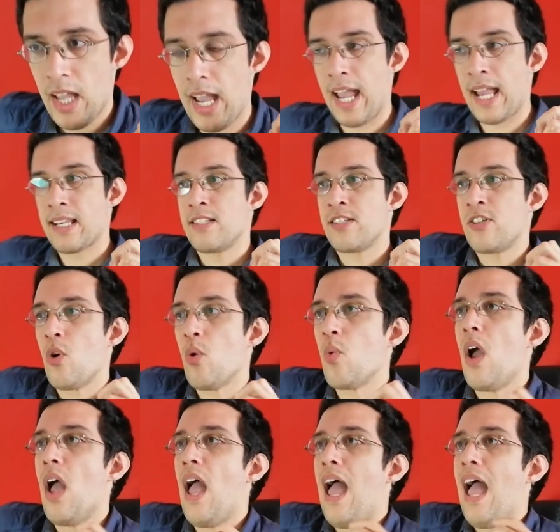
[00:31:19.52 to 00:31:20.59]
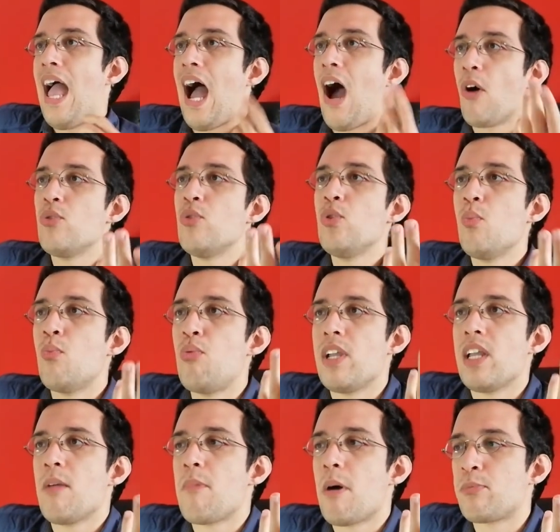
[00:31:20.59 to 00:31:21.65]
And so, how do you bring
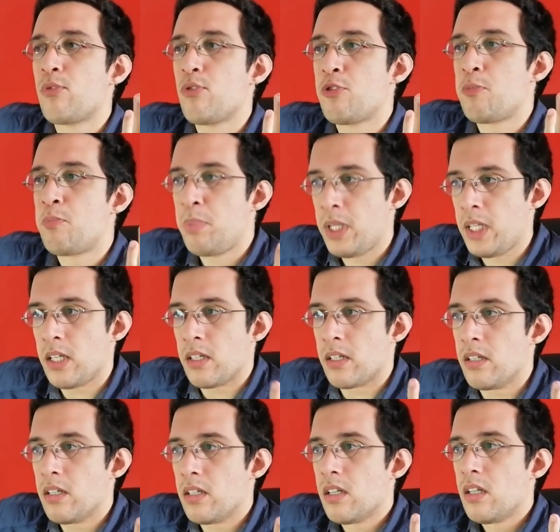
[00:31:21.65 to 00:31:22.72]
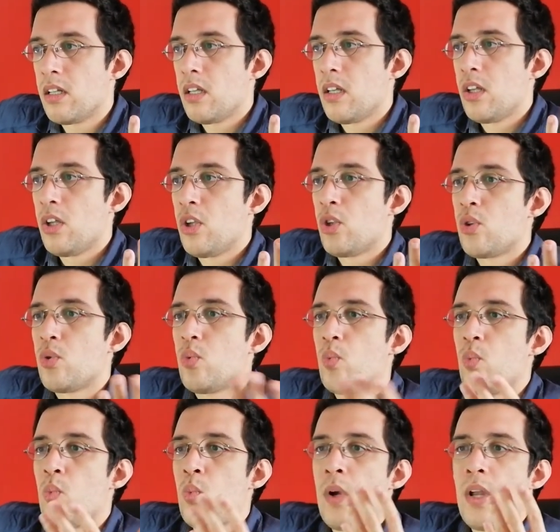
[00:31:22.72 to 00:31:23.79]
him up to speed
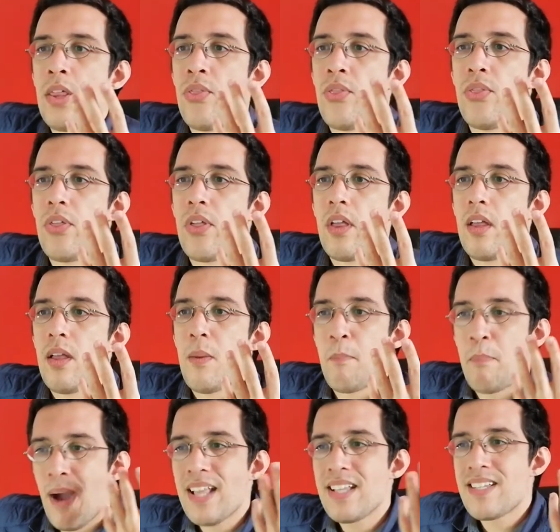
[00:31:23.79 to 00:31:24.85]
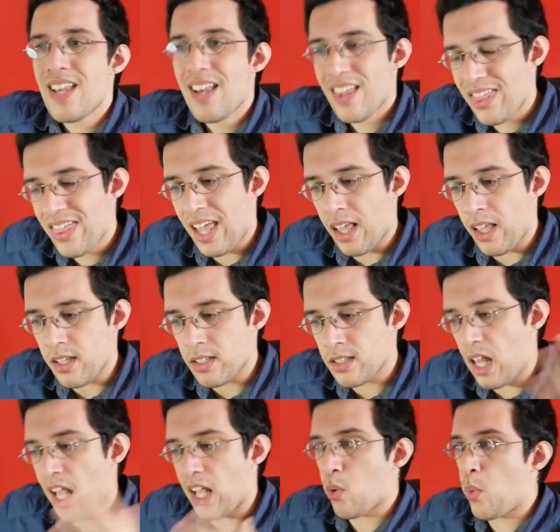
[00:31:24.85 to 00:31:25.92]
with basic things
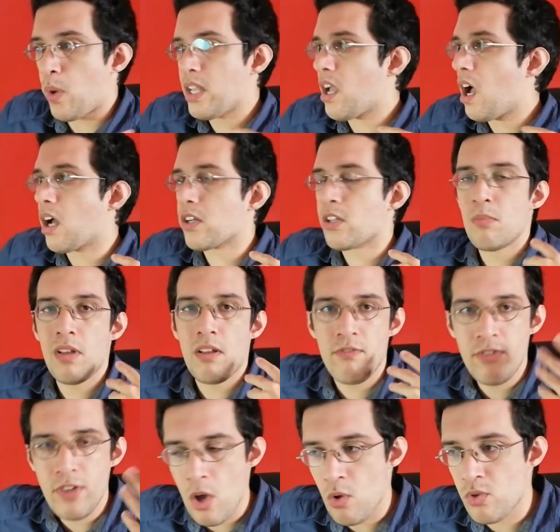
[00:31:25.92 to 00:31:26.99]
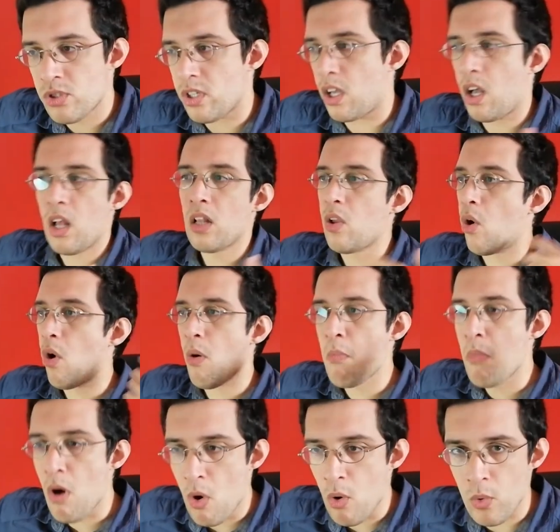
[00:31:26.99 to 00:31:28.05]
like Wingardium Leviosa,
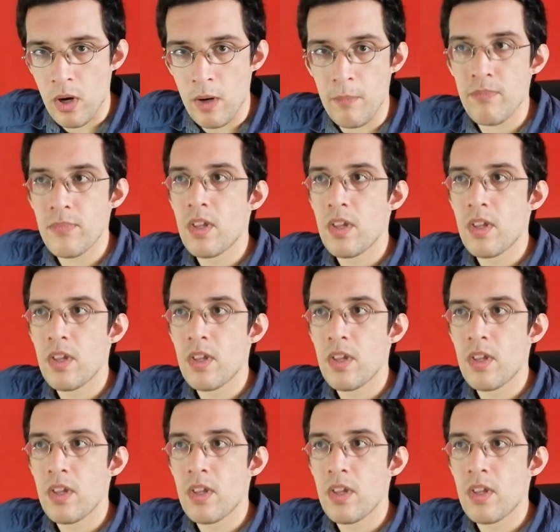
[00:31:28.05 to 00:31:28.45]
Alohomora,